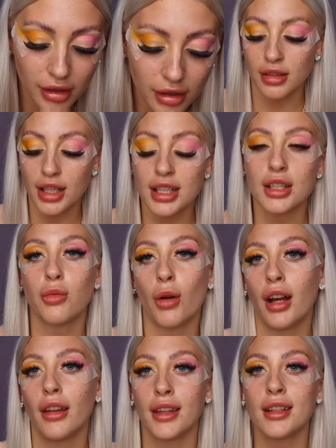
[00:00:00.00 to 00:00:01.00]
This
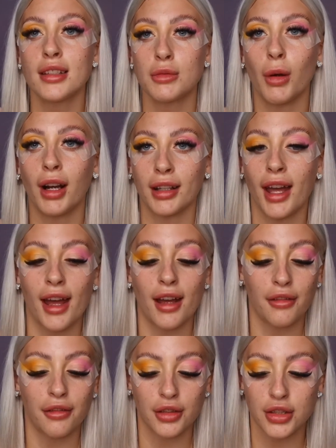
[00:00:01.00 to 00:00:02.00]
is what I get
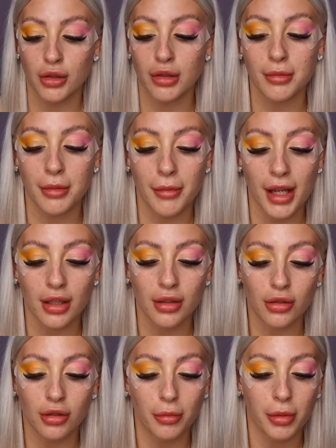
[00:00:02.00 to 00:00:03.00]
for doing my
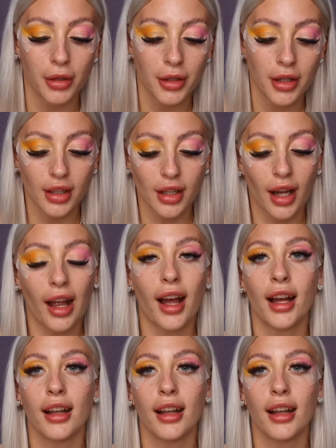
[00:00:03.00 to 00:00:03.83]
makeup at